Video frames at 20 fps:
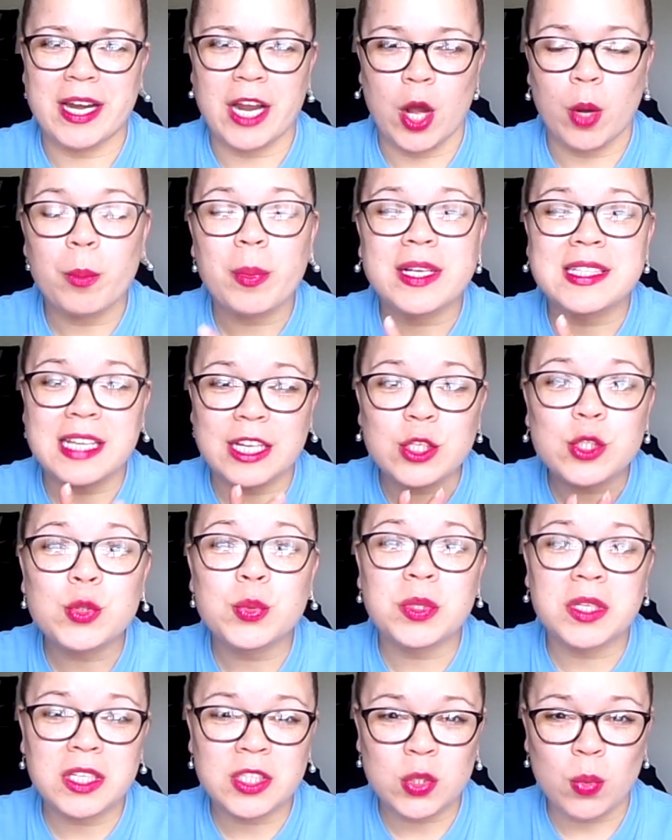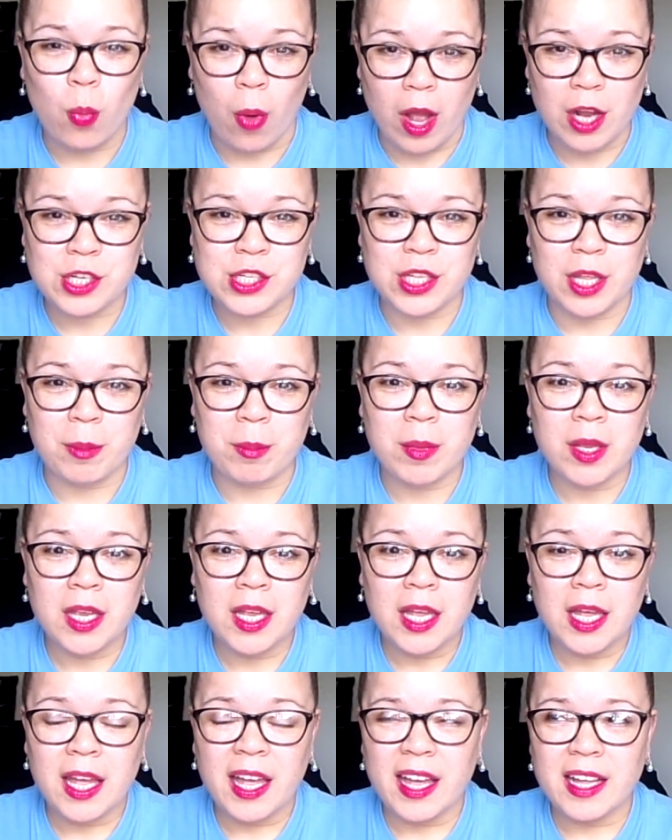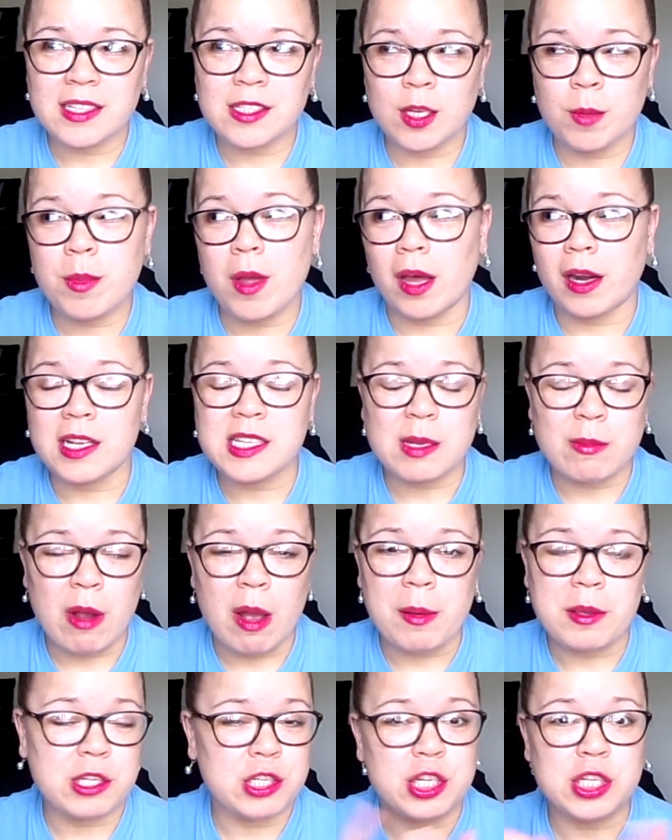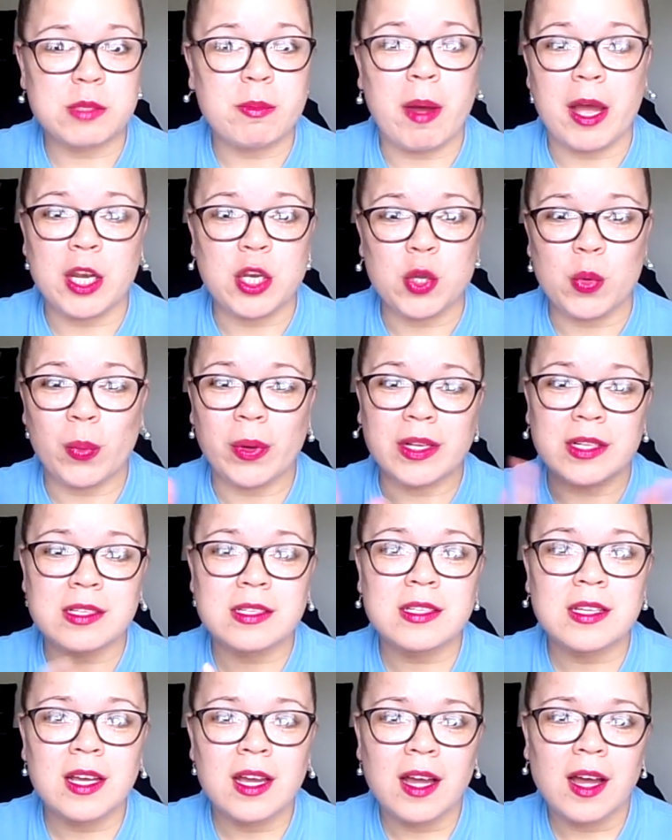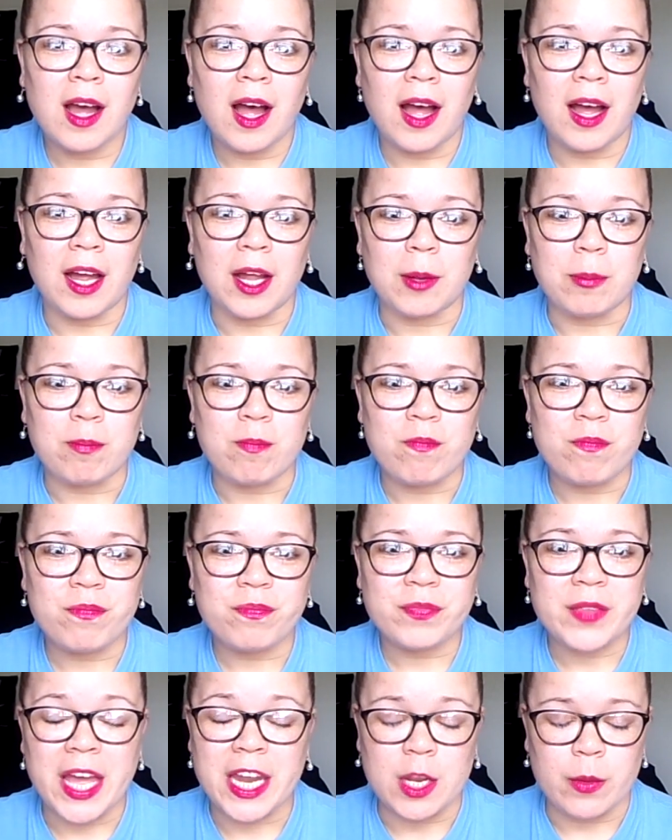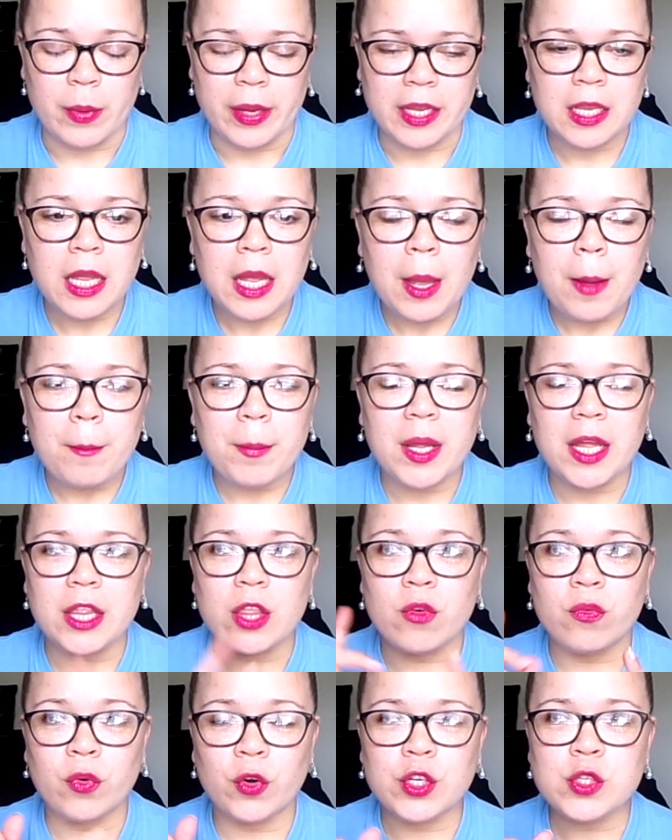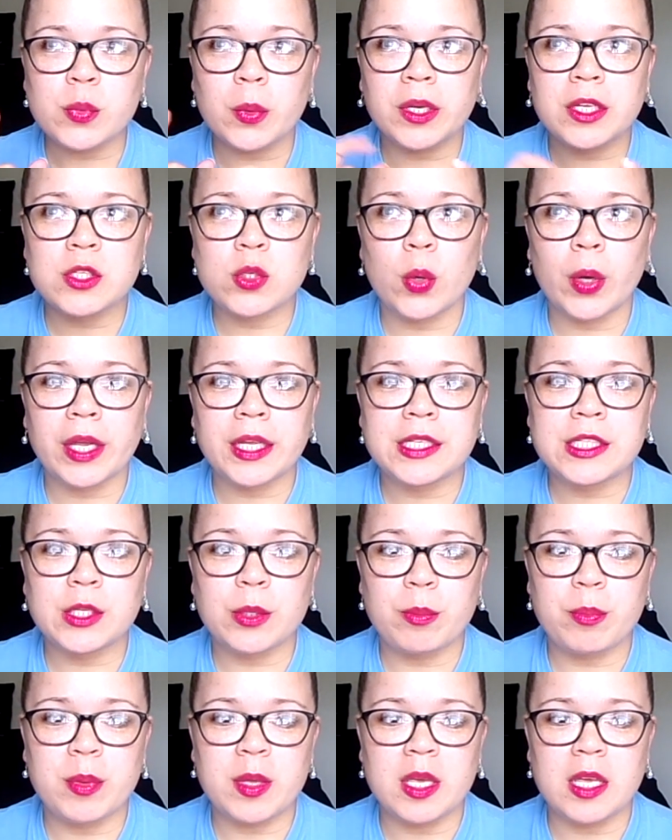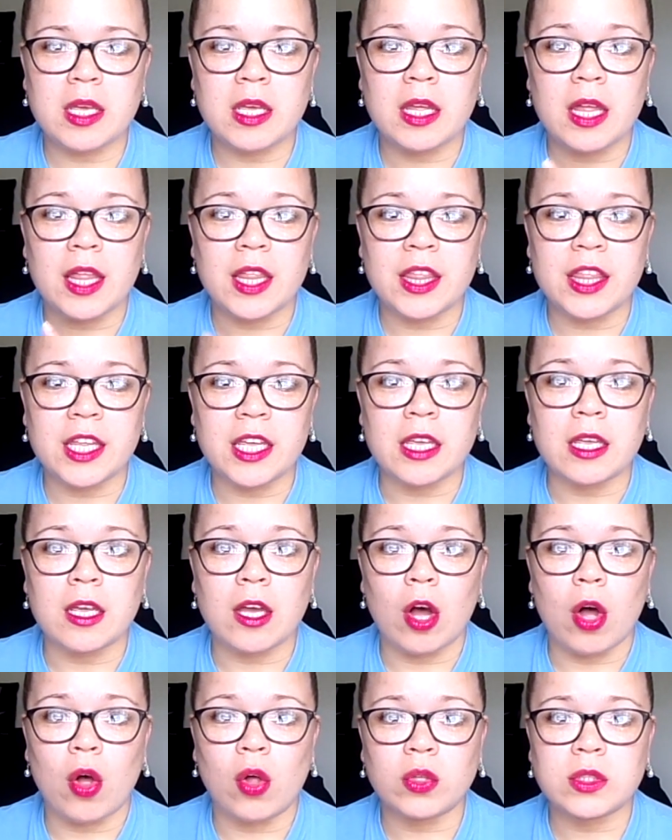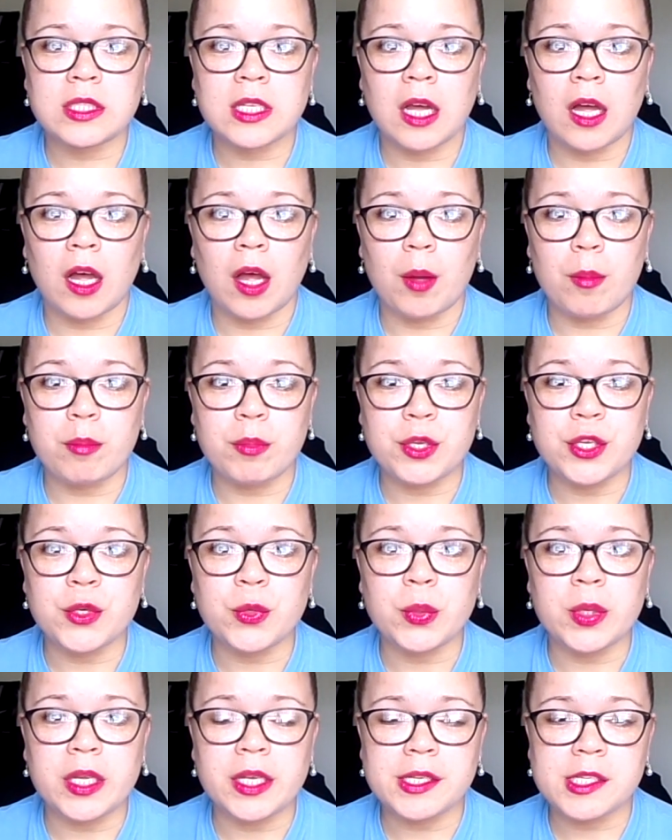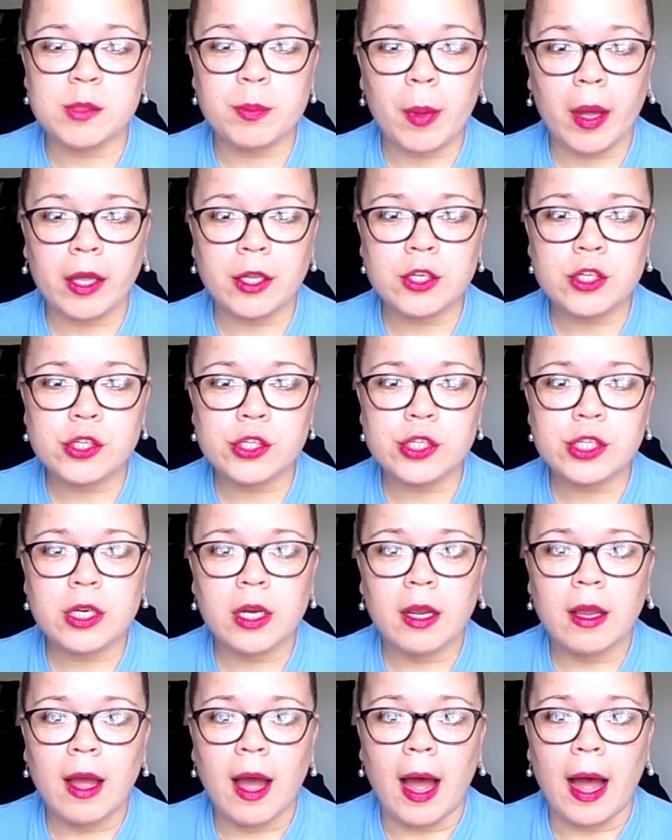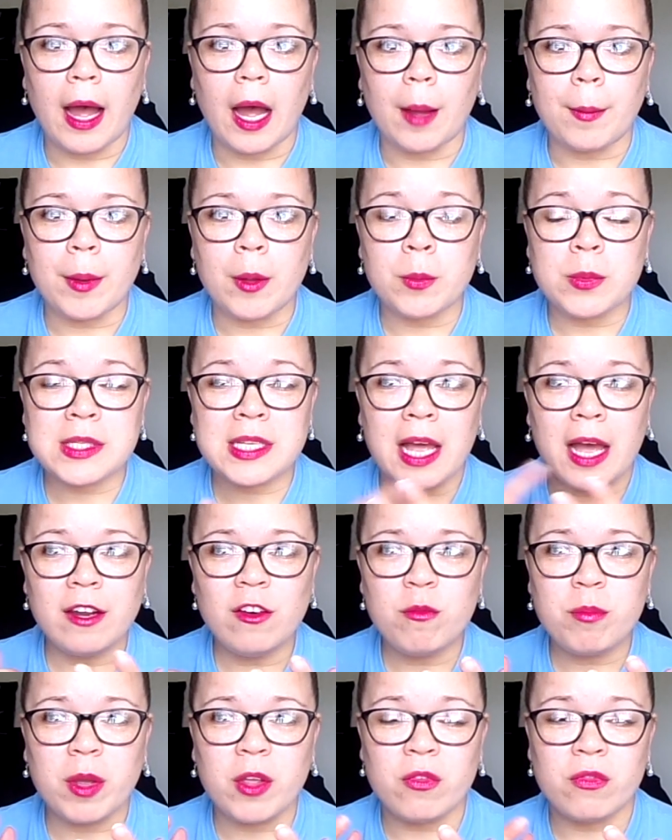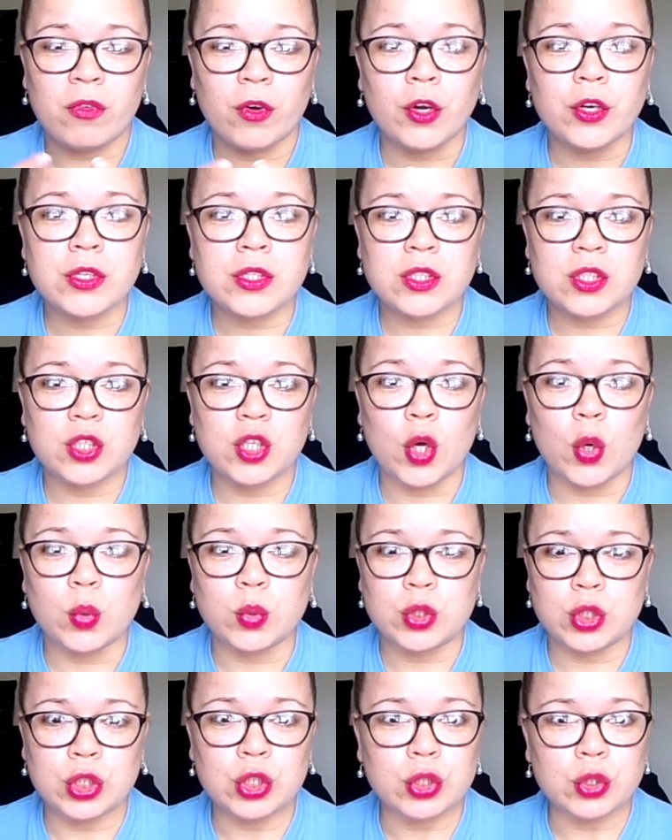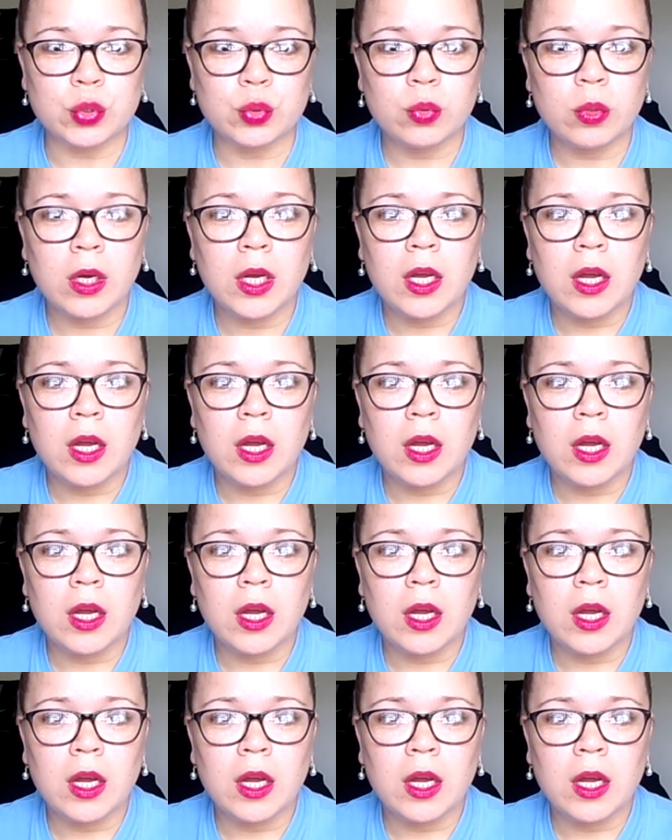now because I do need to wash them. To be honest, I probably should just buy new ones. Anyway, but the first one is going to be the Ulta Beauty sponge. It was kind of my first go-to,